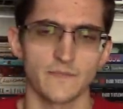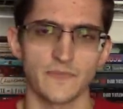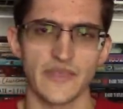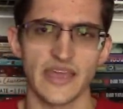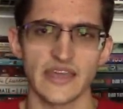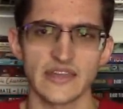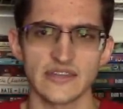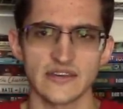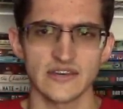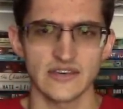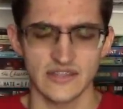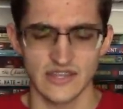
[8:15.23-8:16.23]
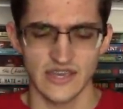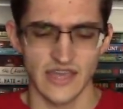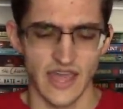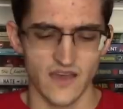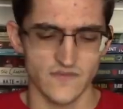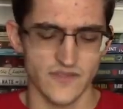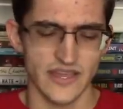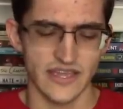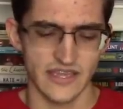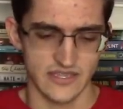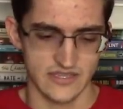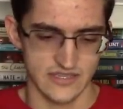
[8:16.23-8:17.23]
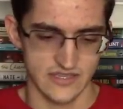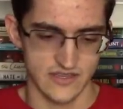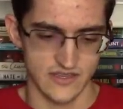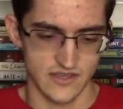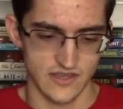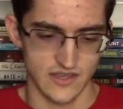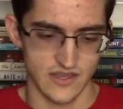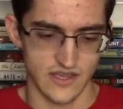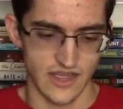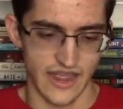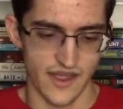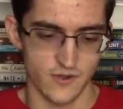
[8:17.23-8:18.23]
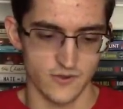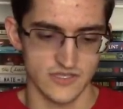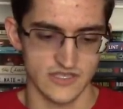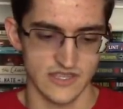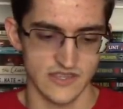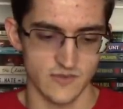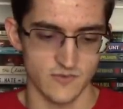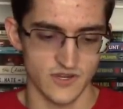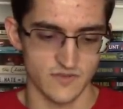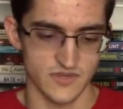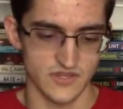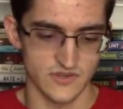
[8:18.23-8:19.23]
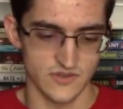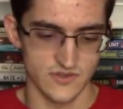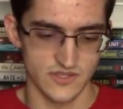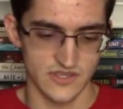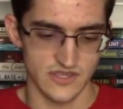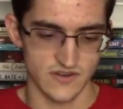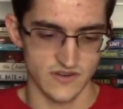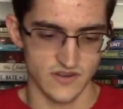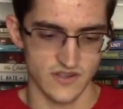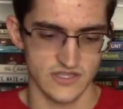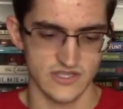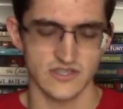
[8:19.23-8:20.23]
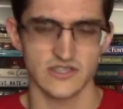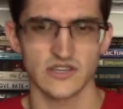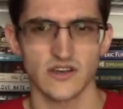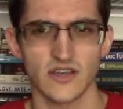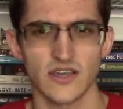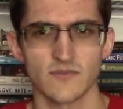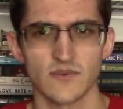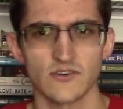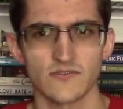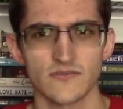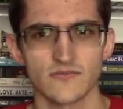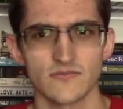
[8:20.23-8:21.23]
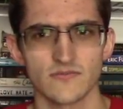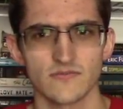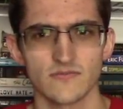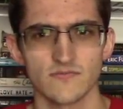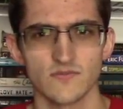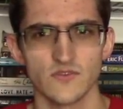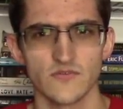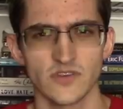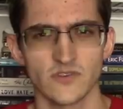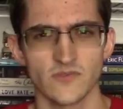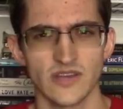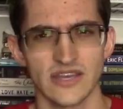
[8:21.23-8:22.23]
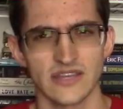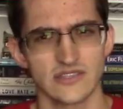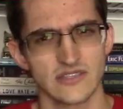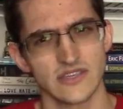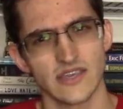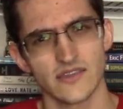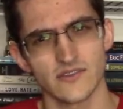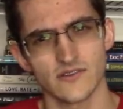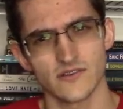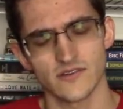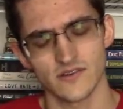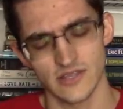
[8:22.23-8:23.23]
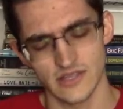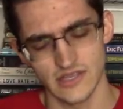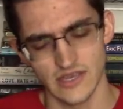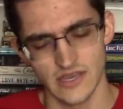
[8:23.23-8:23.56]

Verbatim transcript: And uh, they have like a house that they want to build, and they're constantly talking about moving away together and